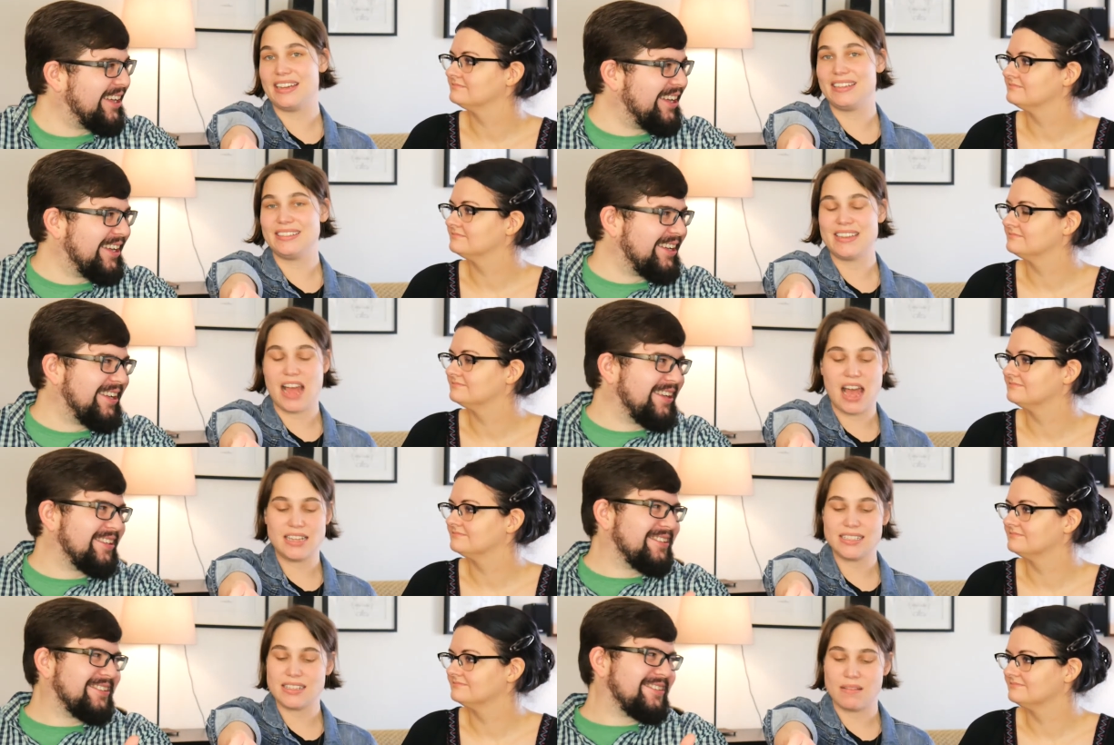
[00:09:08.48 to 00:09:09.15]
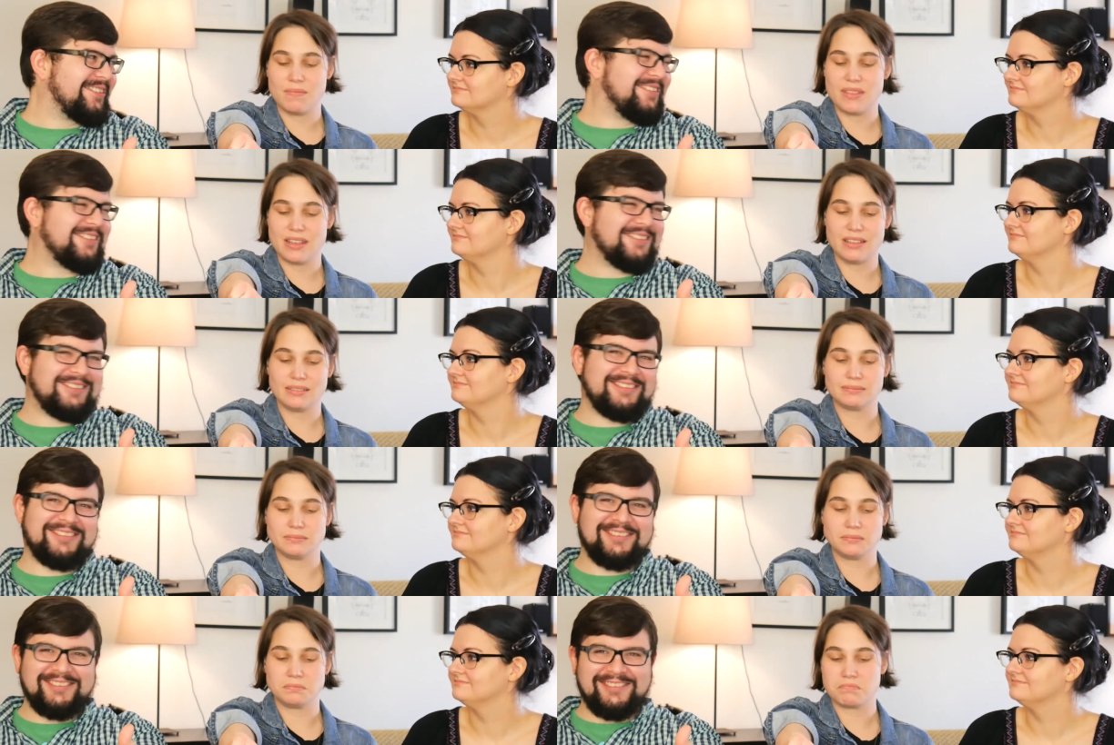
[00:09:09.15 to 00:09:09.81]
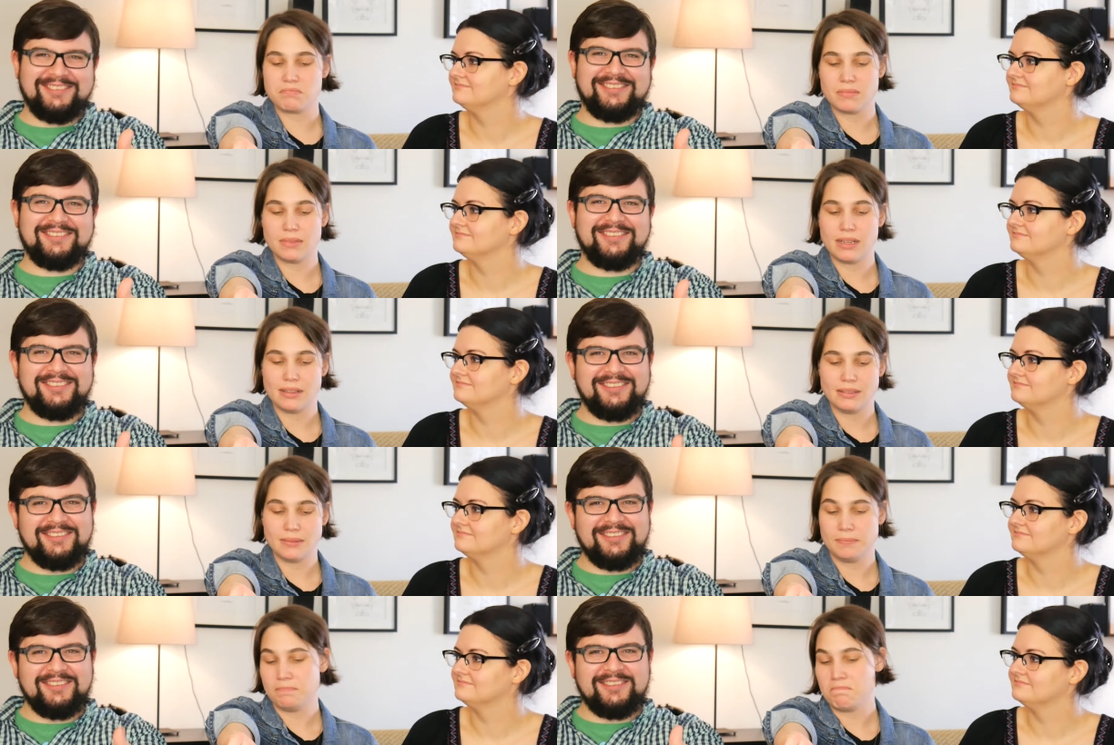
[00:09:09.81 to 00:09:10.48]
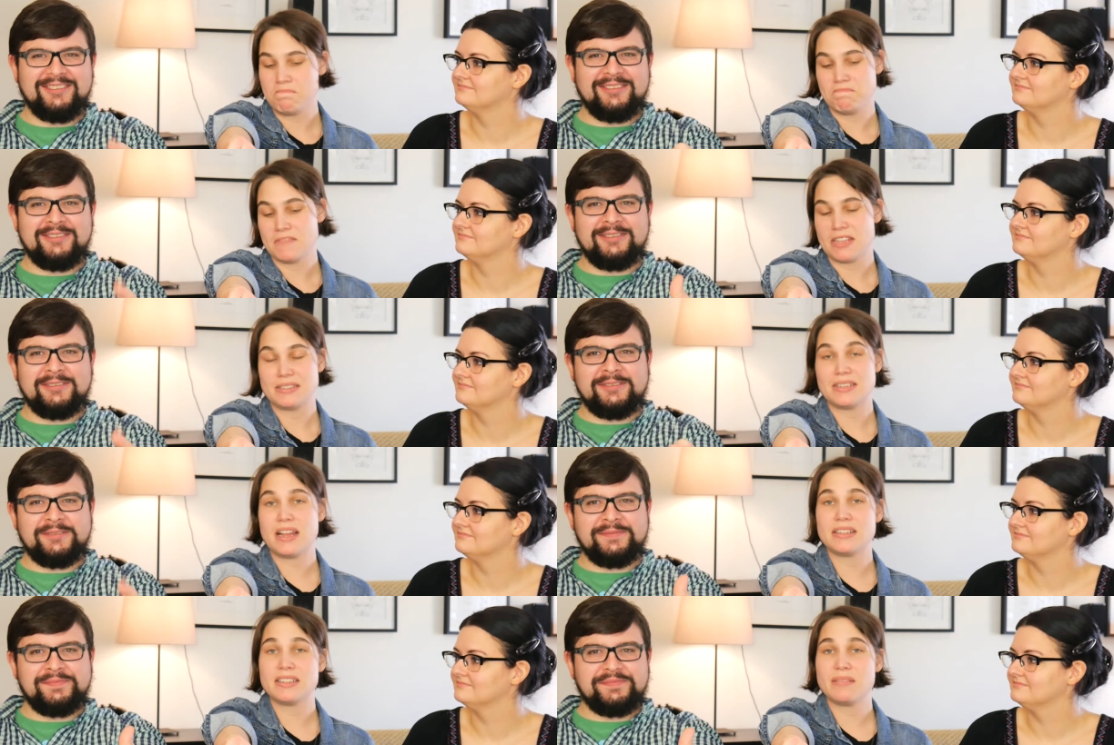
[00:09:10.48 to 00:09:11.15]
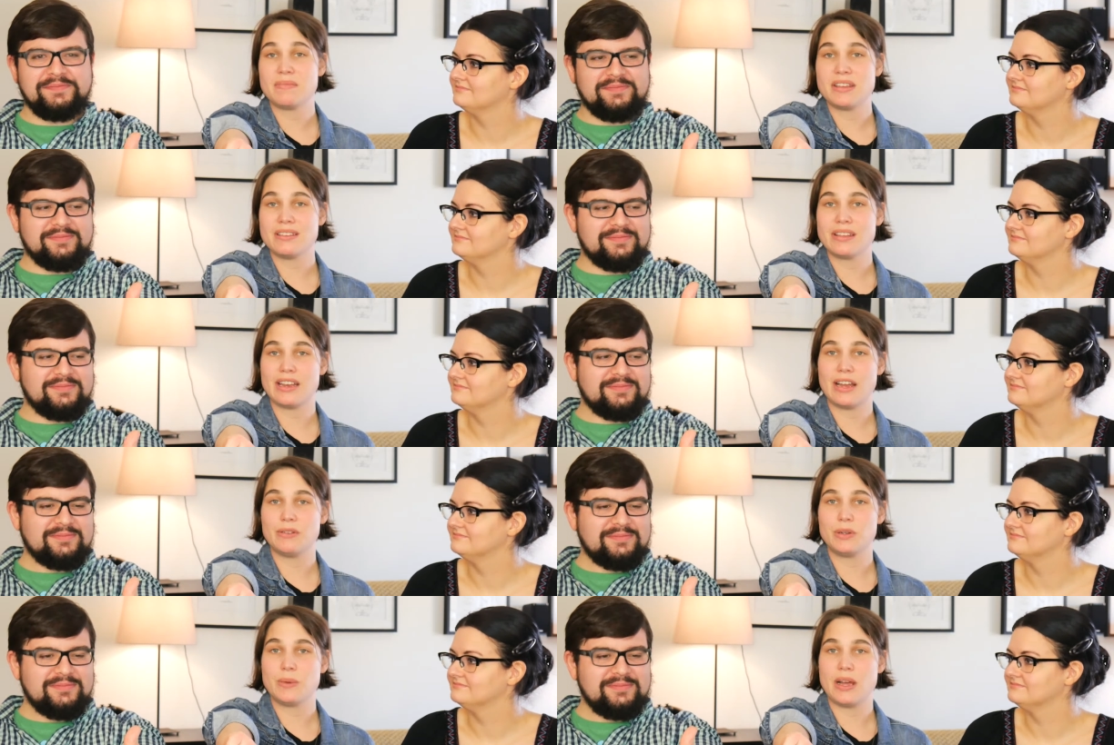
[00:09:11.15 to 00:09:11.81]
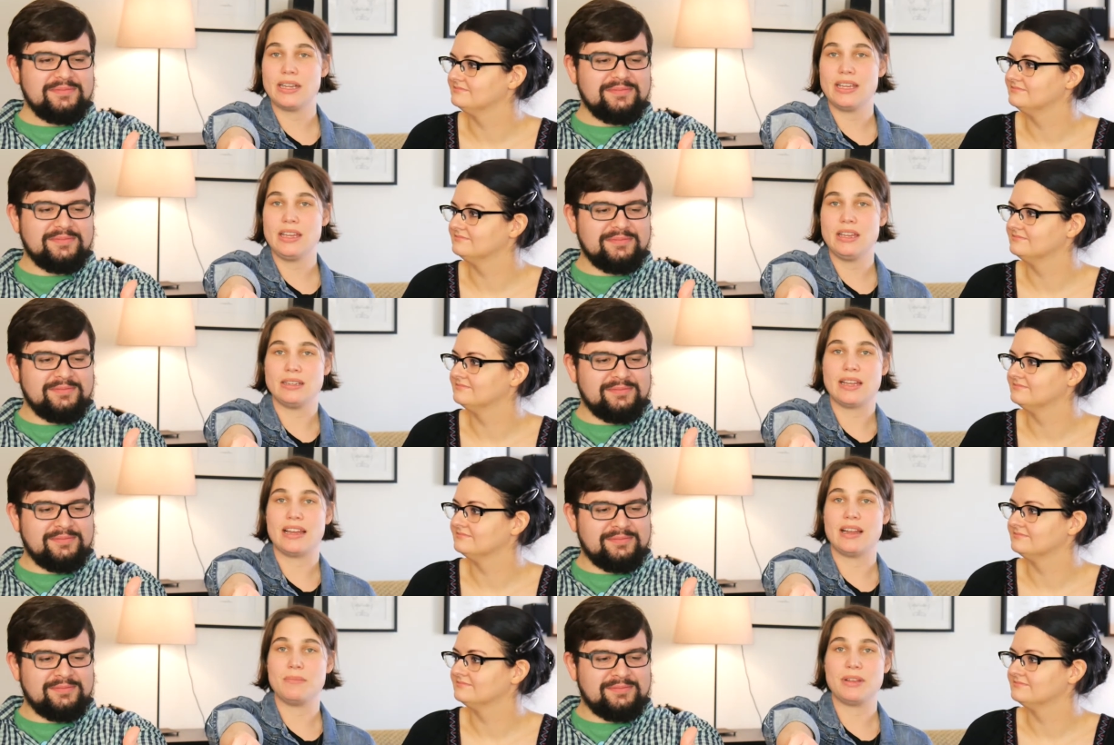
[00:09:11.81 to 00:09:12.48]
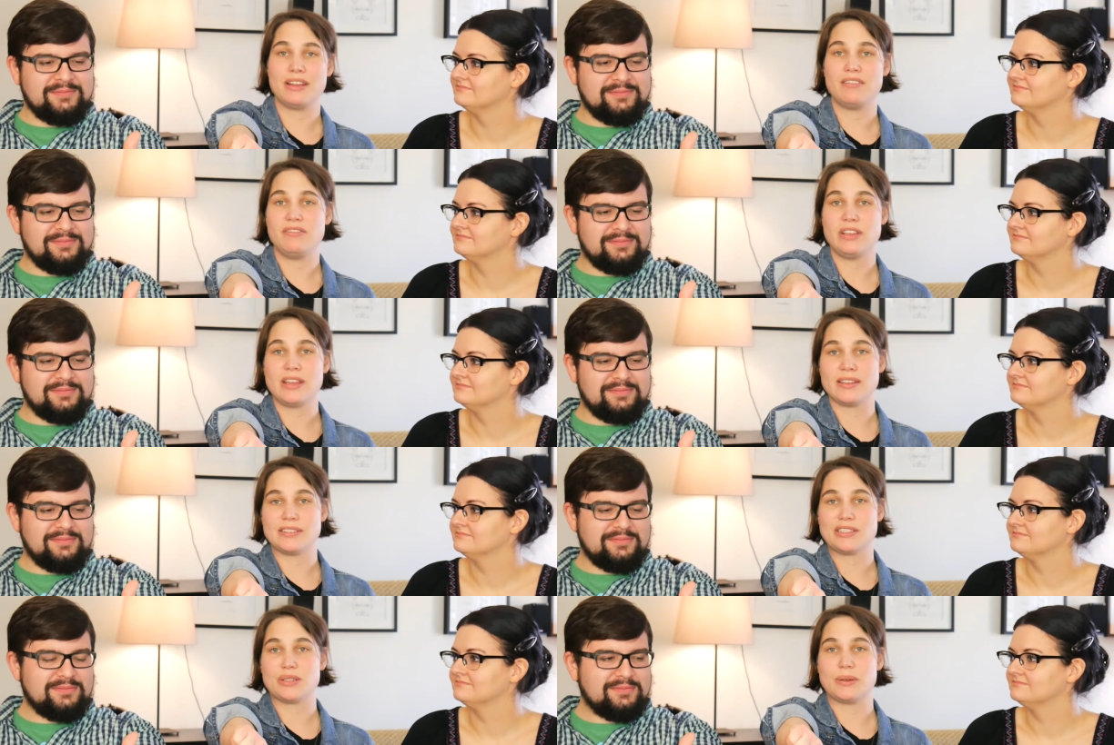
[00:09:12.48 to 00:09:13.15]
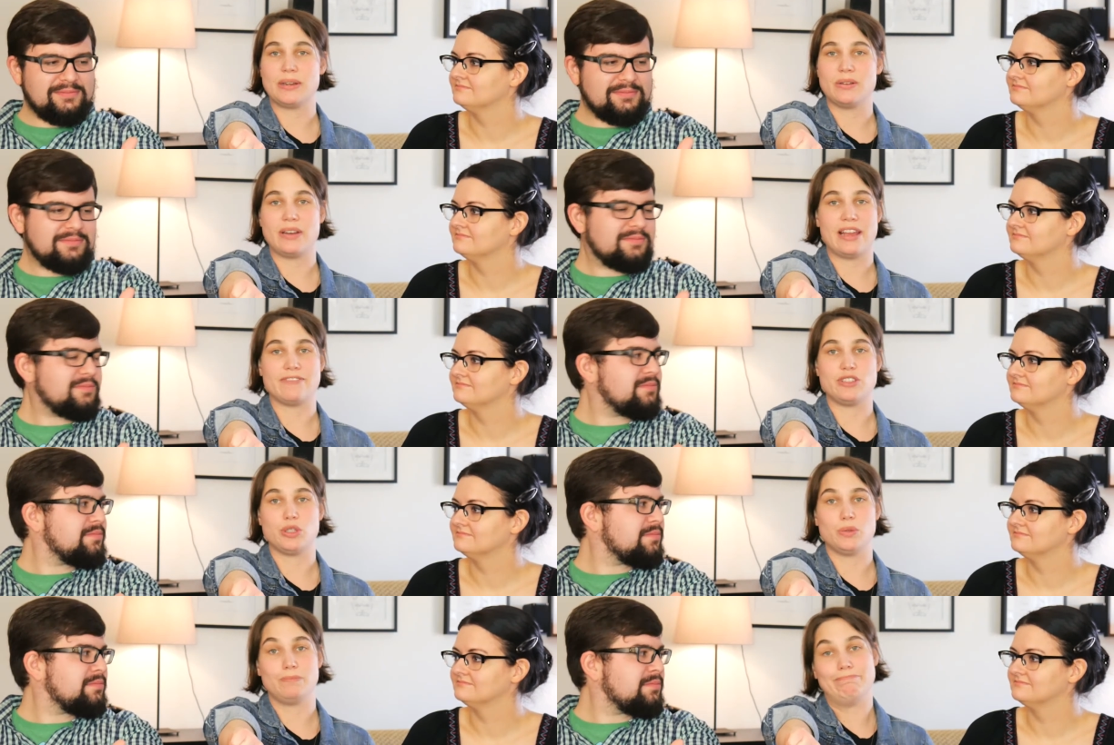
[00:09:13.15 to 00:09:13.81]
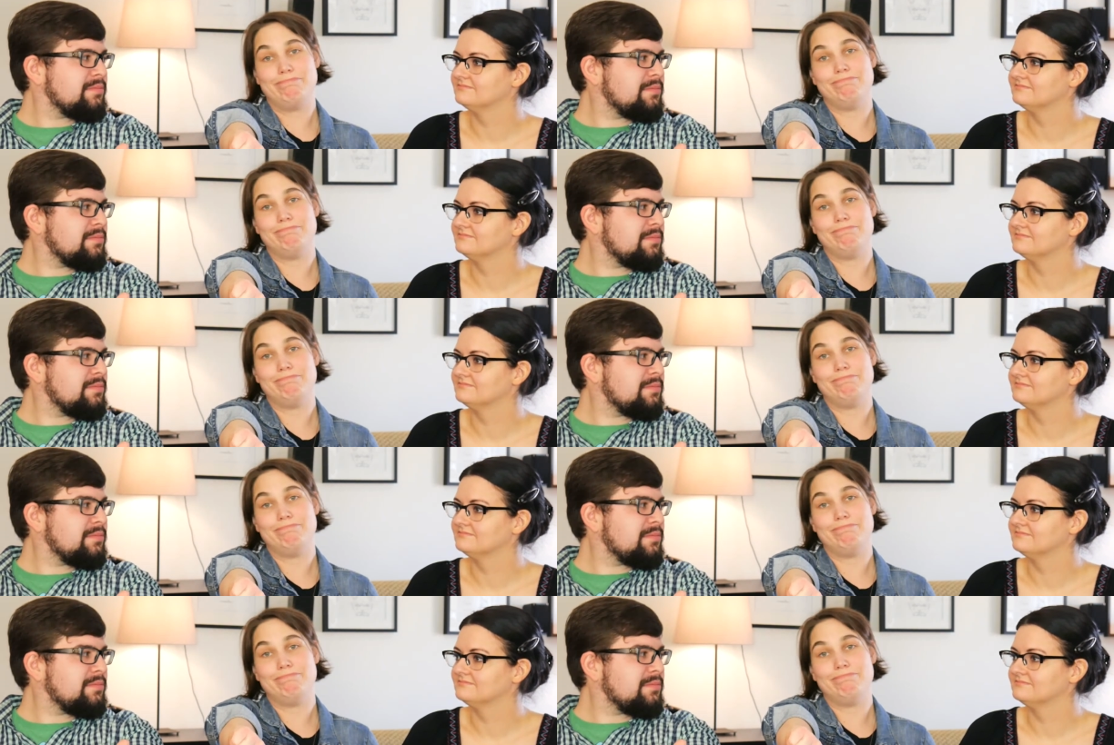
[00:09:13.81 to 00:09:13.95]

Speaker 1: not something... It's not something that I would want to eat, and I'm not a vegan, so I don't have to.